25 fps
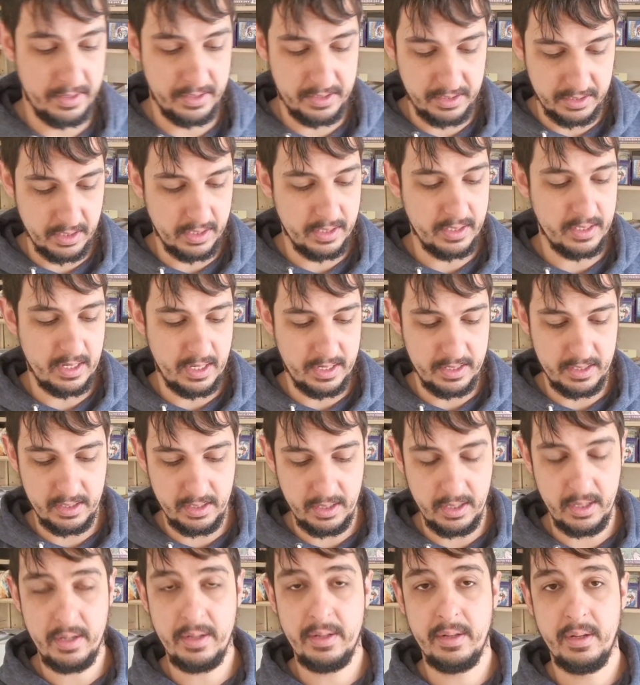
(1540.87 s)
size
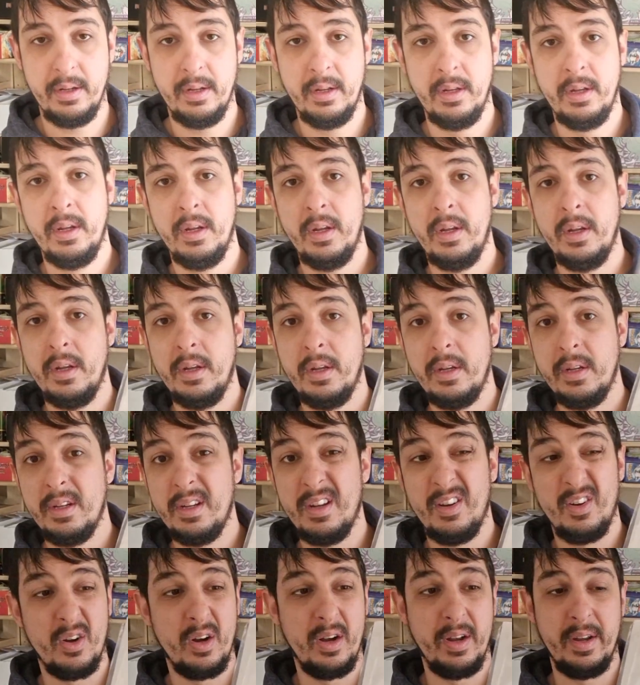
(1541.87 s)
letter.
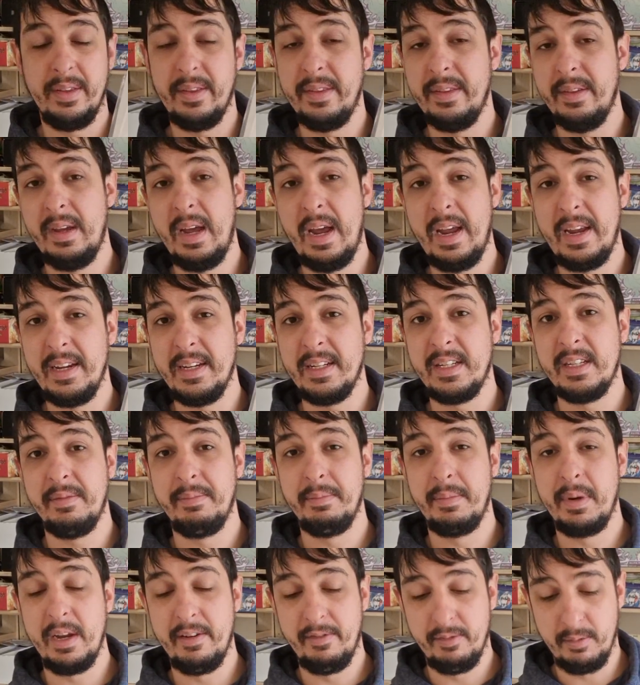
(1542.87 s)
Alright,
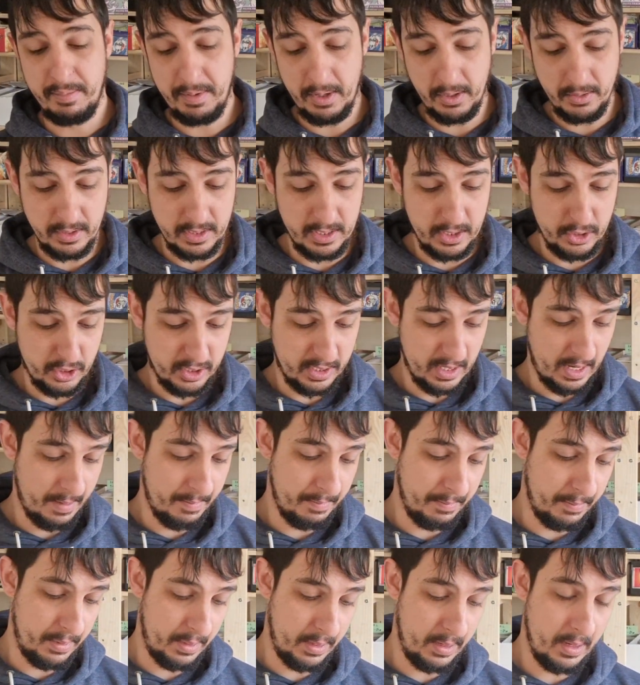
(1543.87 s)
87p for a postage
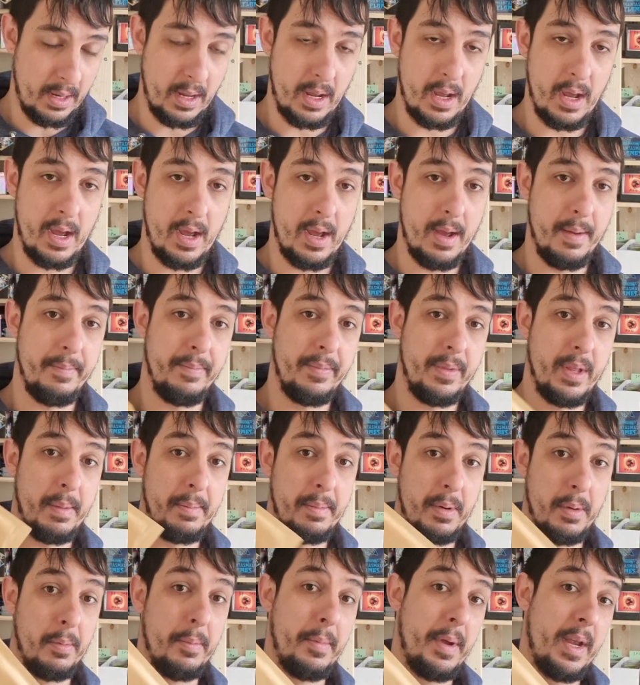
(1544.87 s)
stamp. A
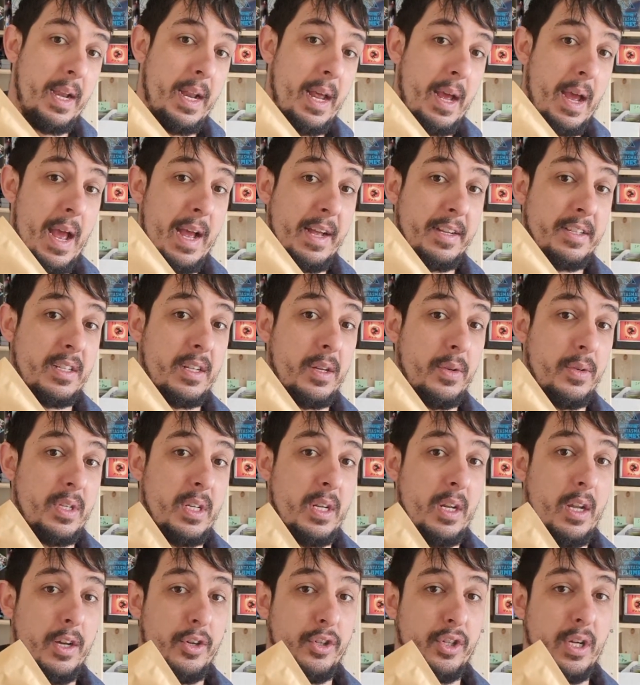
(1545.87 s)
bubble mailer has to go as a
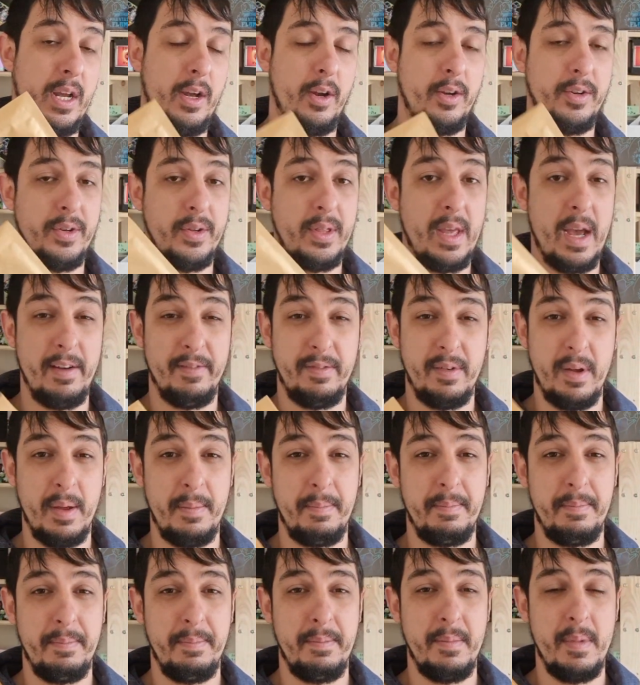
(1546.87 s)
large letter. I do that for
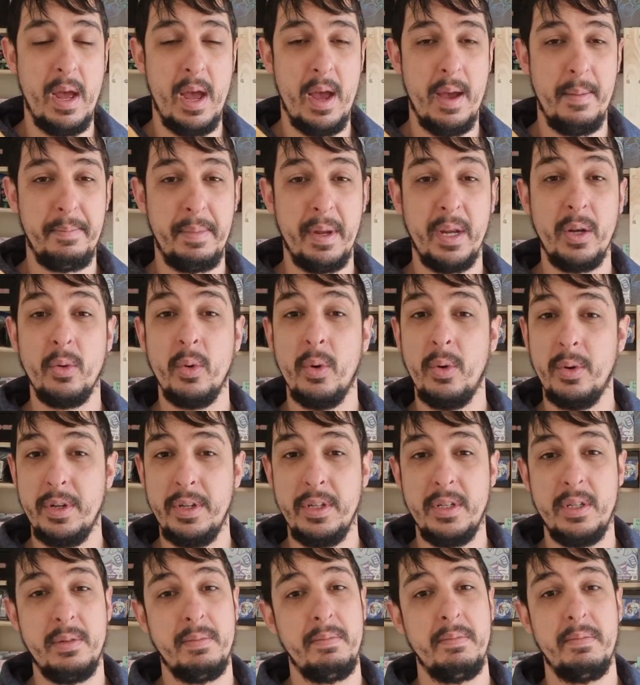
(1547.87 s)
bigger
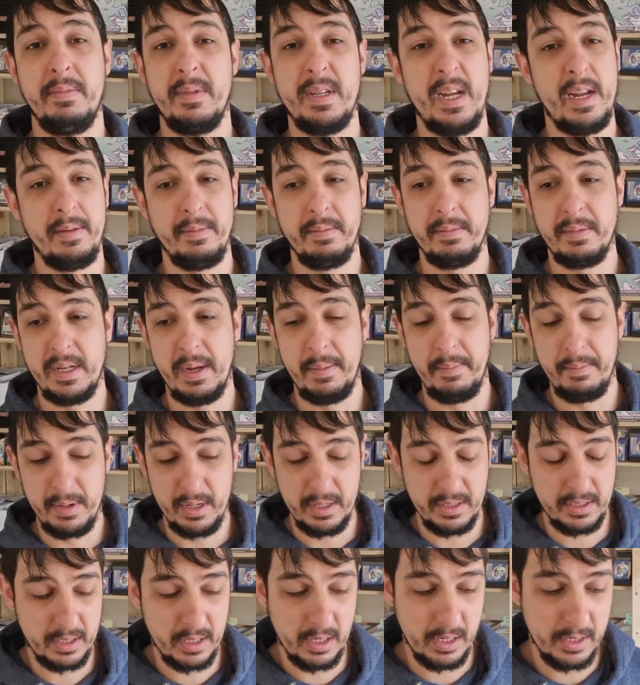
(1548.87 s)
orders, 10
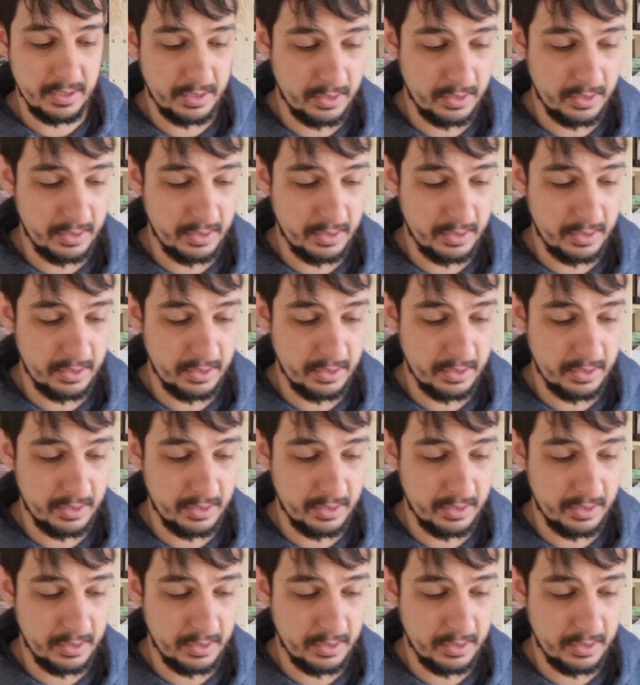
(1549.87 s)
plus cards